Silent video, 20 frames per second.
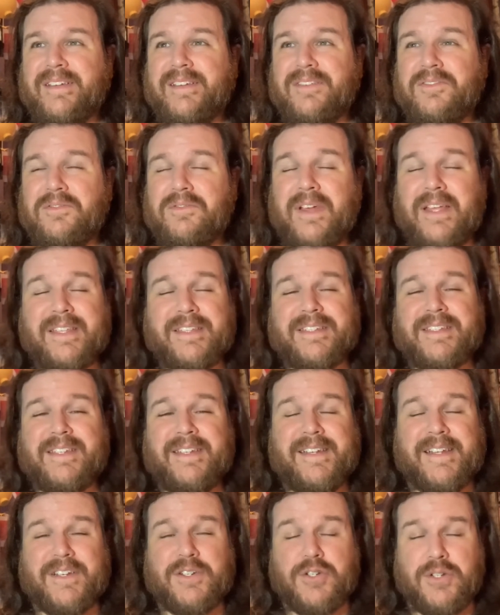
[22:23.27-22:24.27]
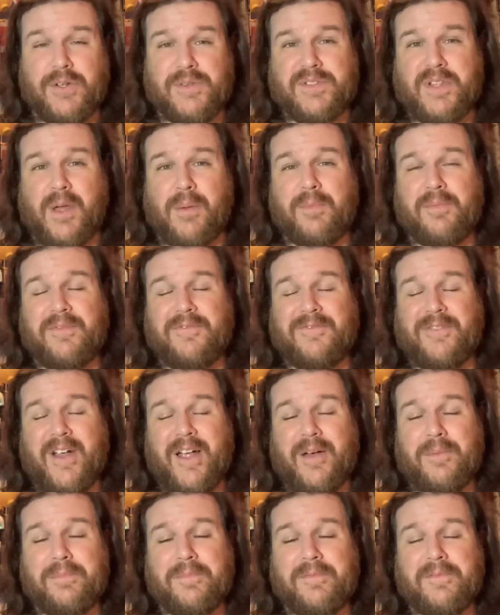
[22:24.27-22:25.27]
Valentina shows up
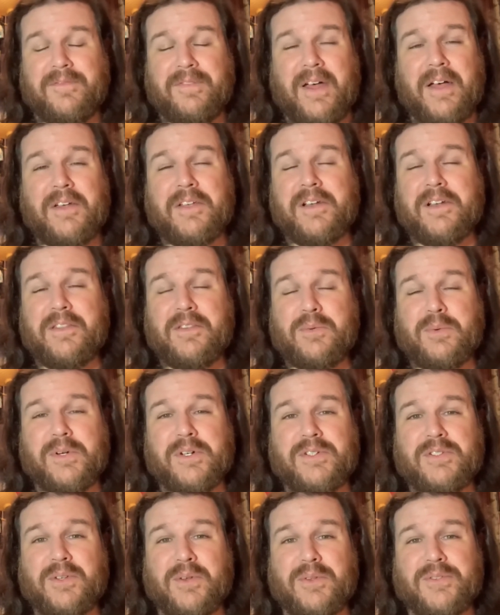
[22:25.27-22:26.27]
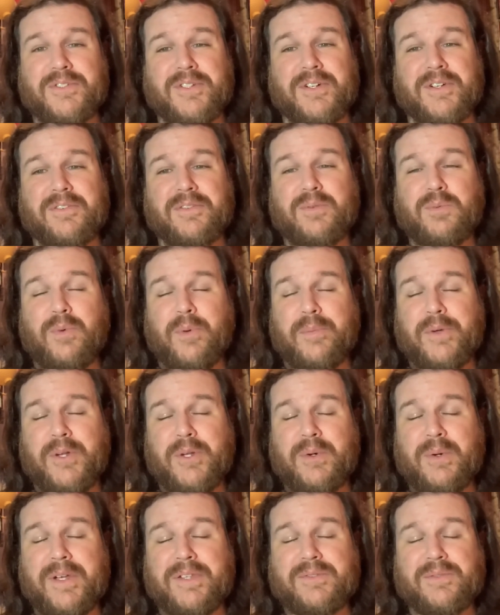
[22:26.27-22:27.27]
from Falcon and the Winter Soldier, the woman
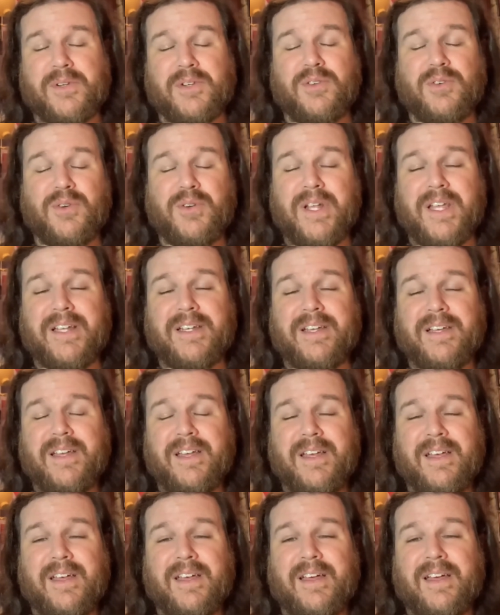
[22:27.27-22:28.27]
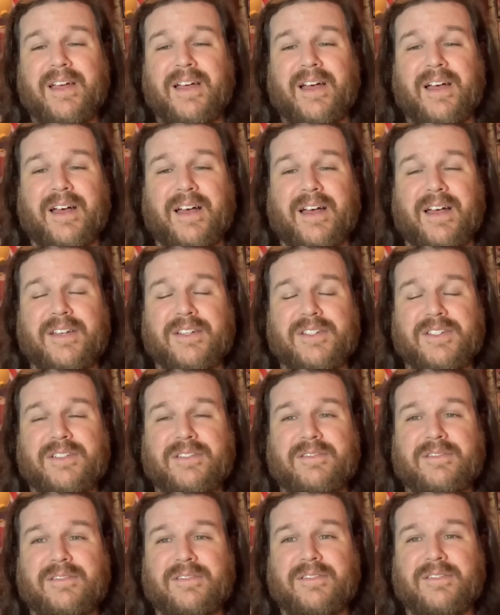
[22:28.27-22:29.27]
who has recruited John
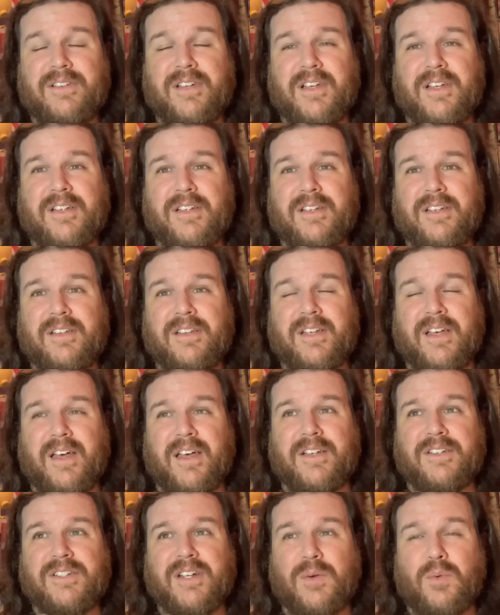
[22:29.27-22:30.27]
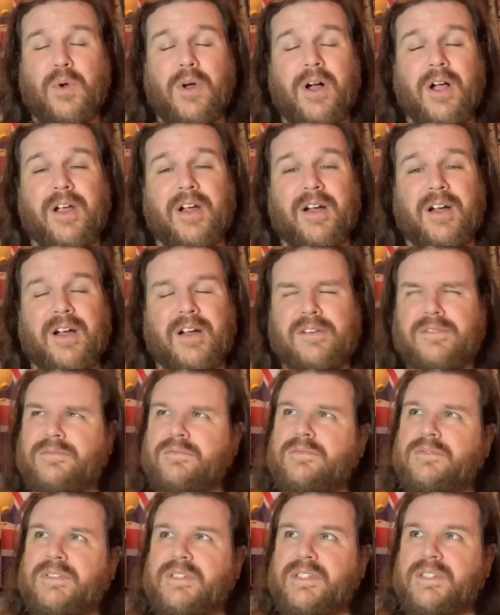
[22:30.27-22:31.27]
Walker.
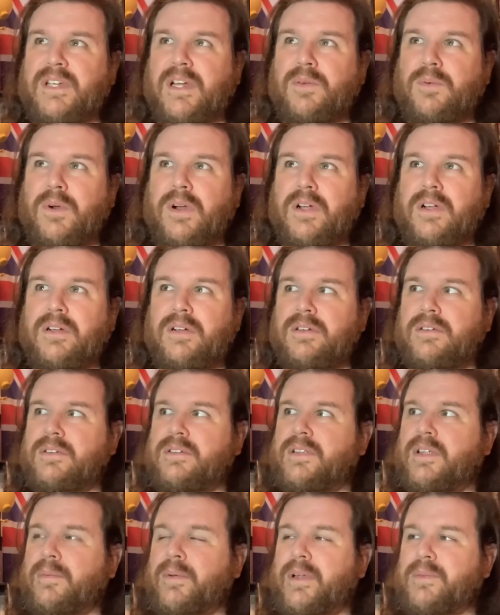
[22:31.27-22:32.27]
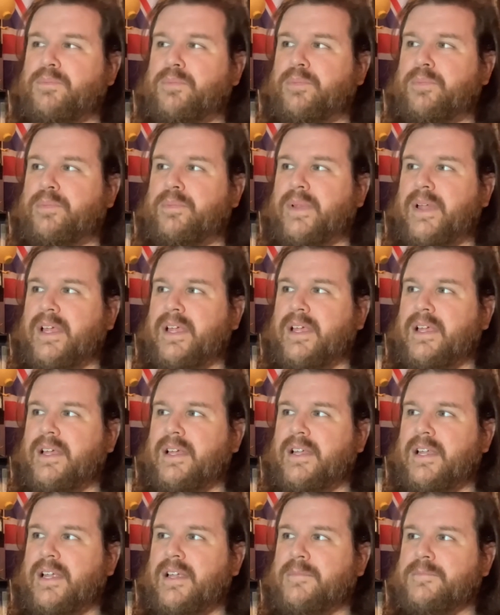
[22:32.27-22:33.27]
Is it John Walker? Am I blanking
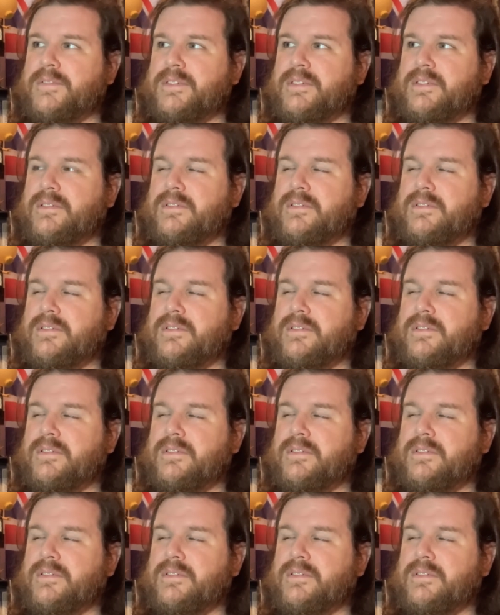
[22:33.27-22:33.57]
on names?